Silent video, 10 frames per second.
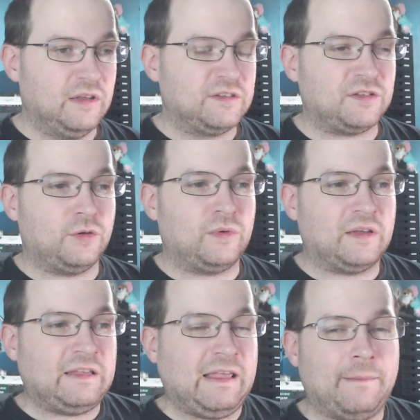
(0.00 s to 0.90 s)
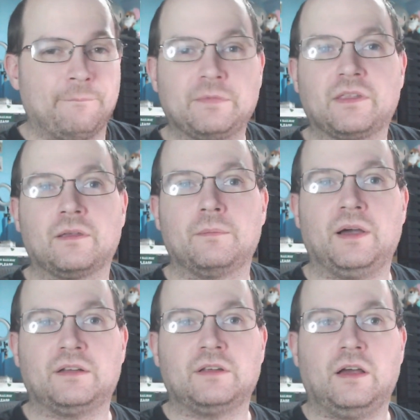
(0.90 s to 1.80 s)
So yeah,
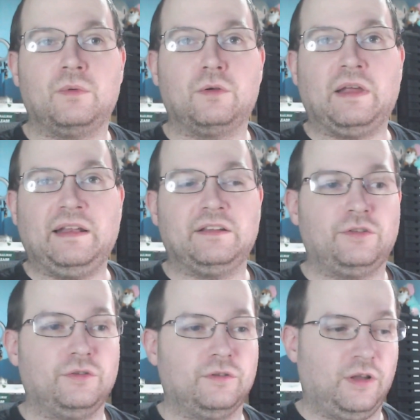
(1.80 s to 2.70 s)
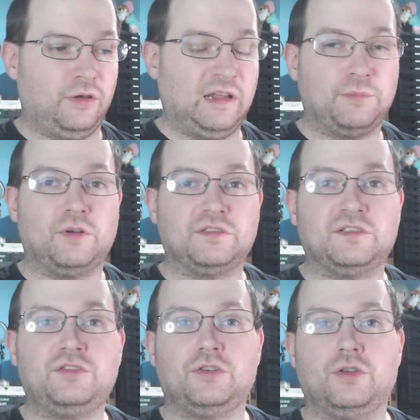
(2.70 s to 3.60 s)
but I will get it to get the
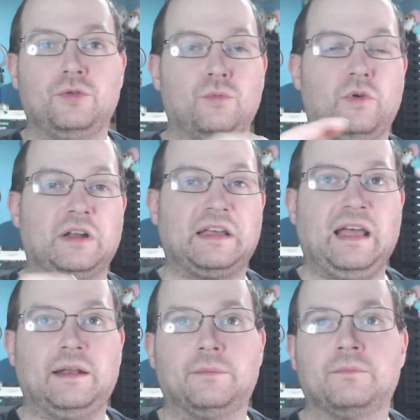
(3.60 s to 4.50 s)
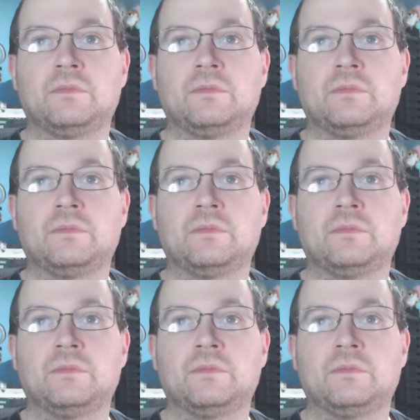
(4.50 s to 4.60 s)
prizes to you when I can.